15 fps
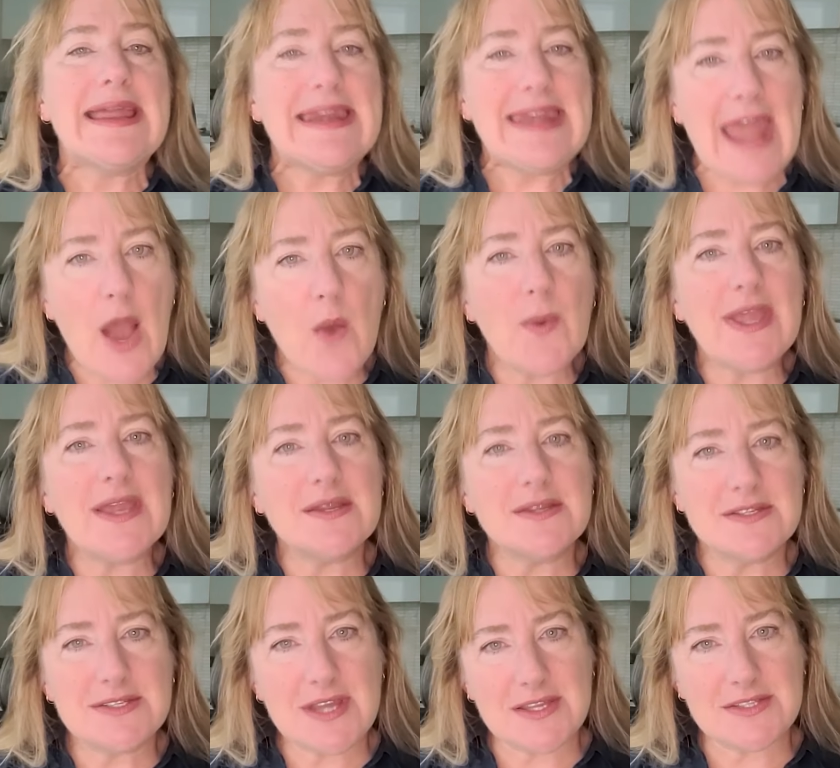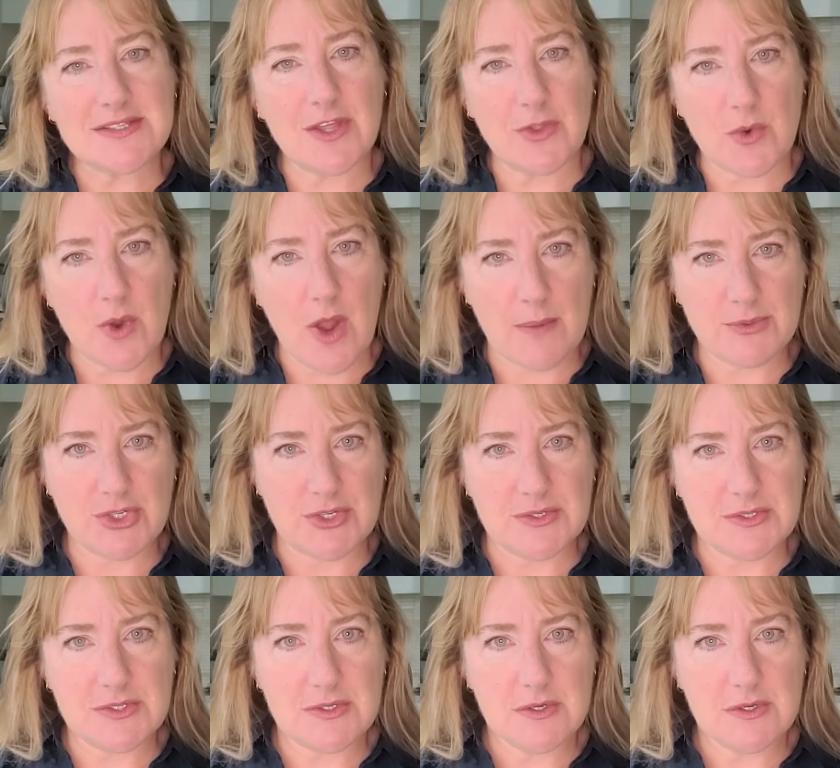Now we can discuss other options.